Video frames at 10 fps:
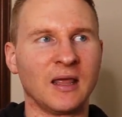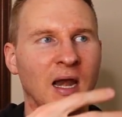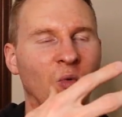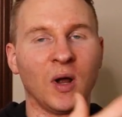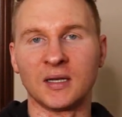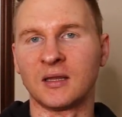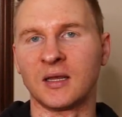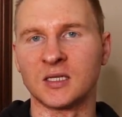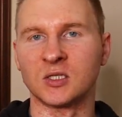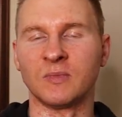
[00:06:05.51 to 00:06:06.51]
and I want
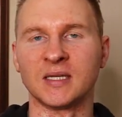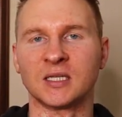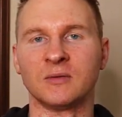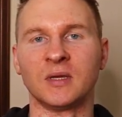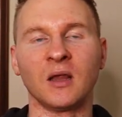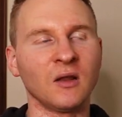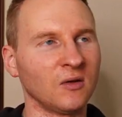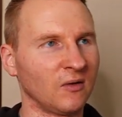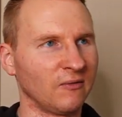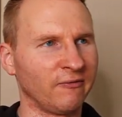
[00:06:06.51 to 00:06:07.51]
things to basically be
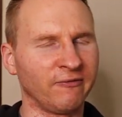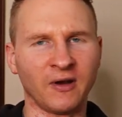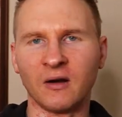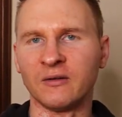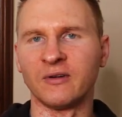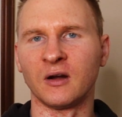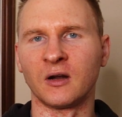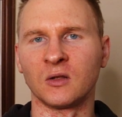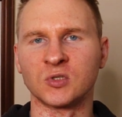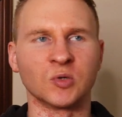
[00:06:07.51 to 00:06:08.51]
very,
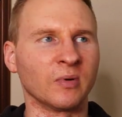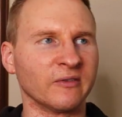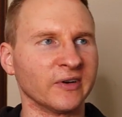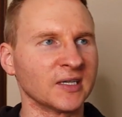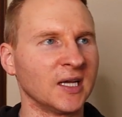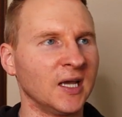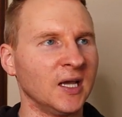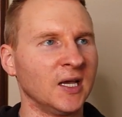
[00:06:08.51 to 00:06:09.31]
very close to perfect.